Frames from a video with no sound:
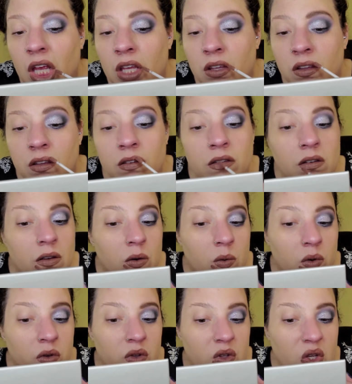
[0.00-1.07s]
So we'll
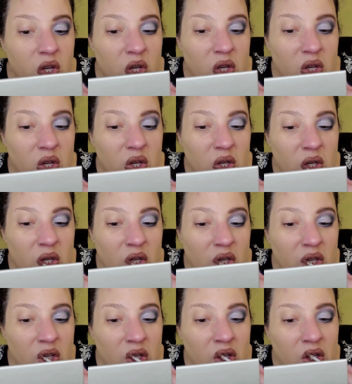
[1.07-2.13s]
see
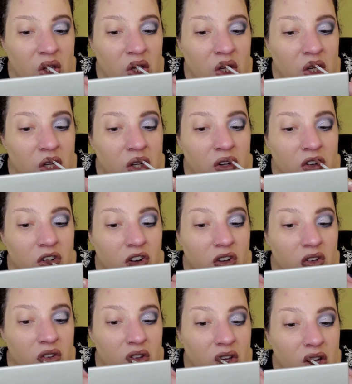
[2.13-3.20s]
just
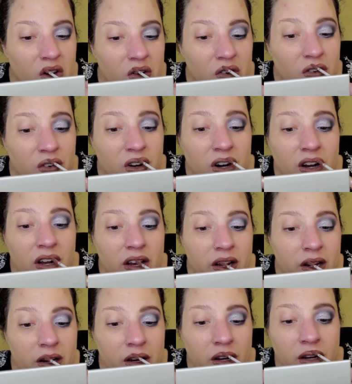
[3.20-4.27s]
how dry
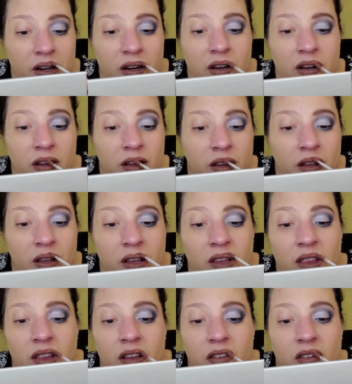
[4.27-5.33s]

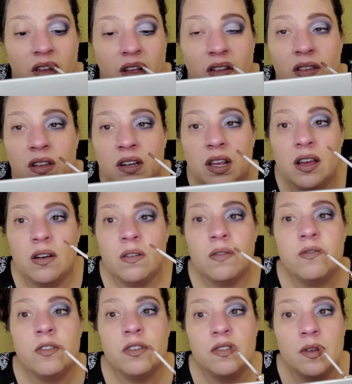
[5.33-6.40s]
this gets. And now for
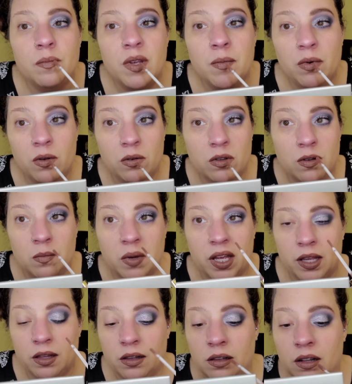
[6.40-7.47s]
some people, you might
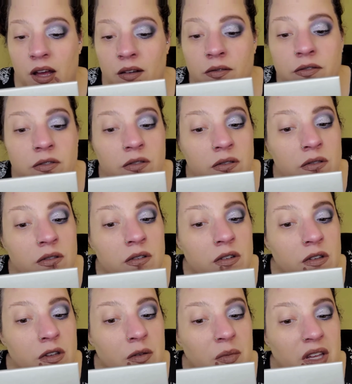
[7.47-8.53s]
love
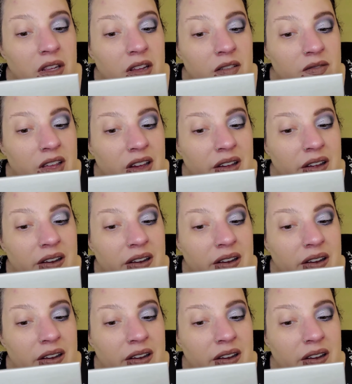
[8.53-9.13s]
that